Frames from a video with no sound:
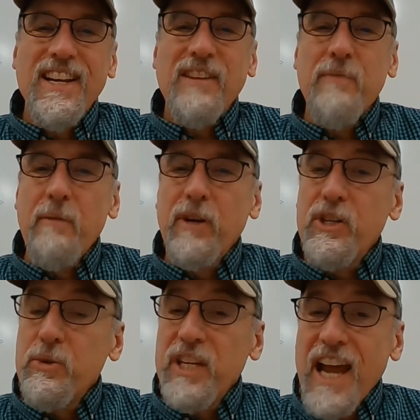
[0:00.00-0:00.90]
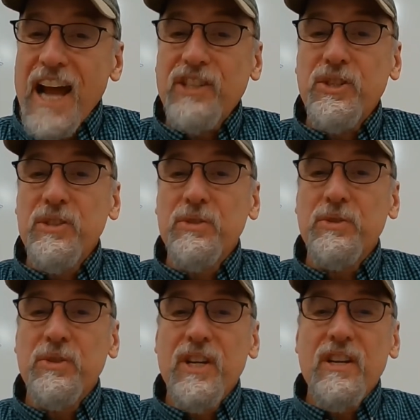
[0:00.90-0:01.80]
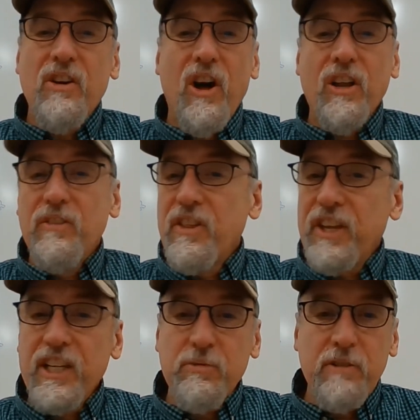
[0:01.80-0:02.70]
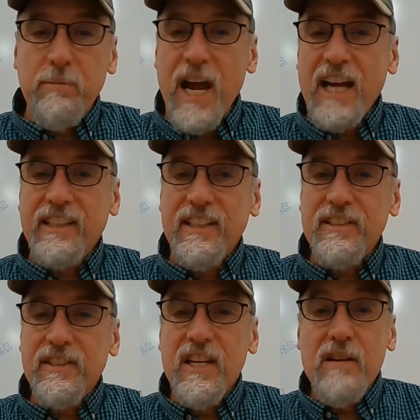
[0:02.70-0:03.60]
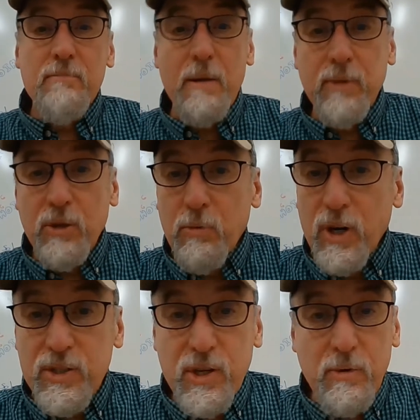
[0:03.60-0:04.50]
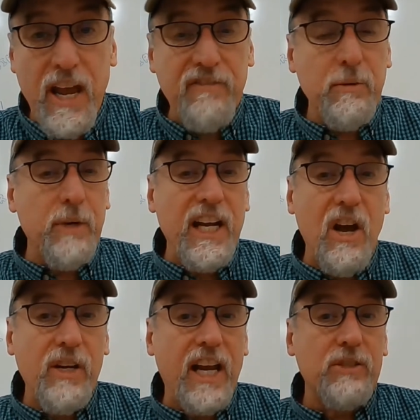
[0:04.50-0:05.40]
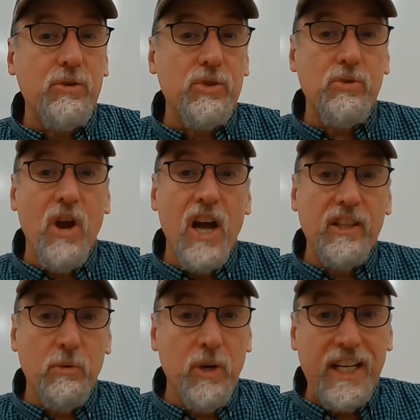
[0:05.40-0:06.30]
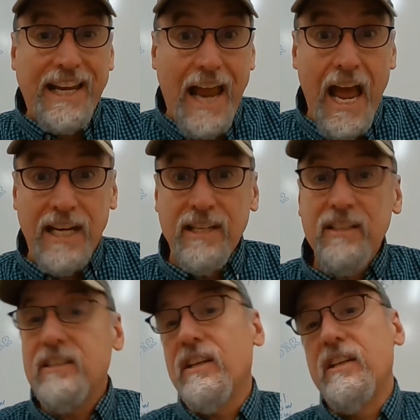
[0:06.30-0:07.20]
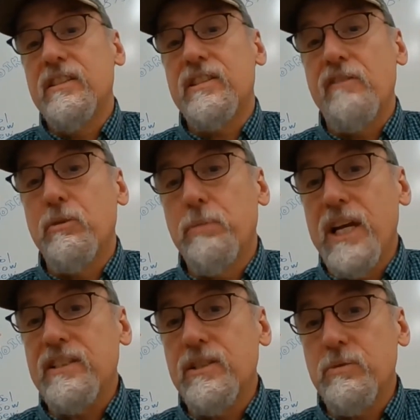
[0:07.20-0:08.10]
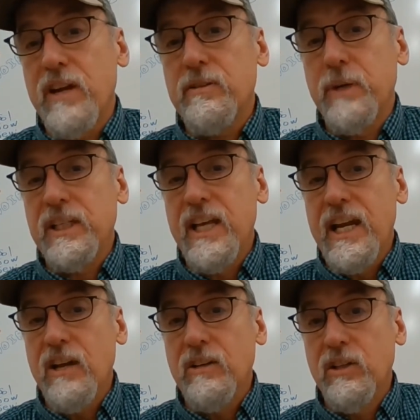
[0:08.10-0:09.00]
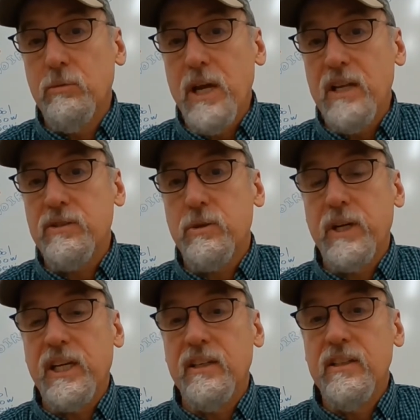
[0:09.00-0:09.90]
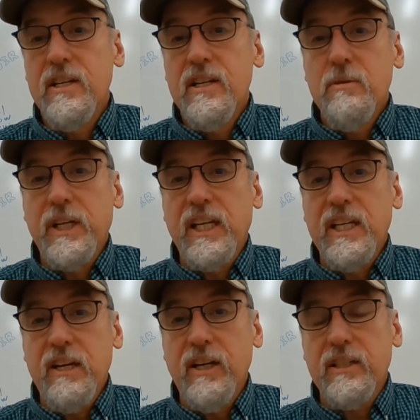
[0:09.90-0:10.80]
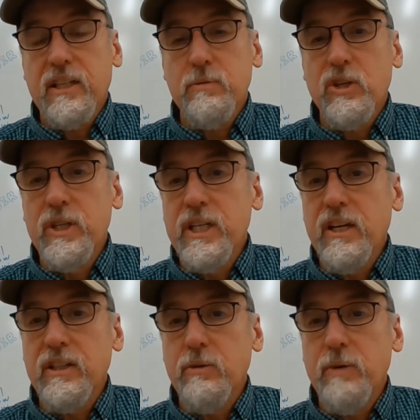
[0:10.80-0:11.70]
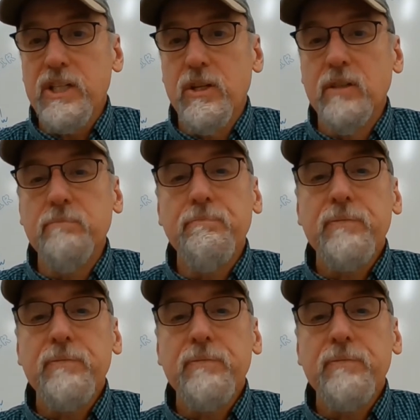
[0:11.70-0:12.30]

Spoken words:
Remember to do the actions, all of the things we've practiced. Remember the words that we have to bring out extra strong, the word again, in several places we have to bring that out a little bit so we can hear it because we couldn't hear it in the original.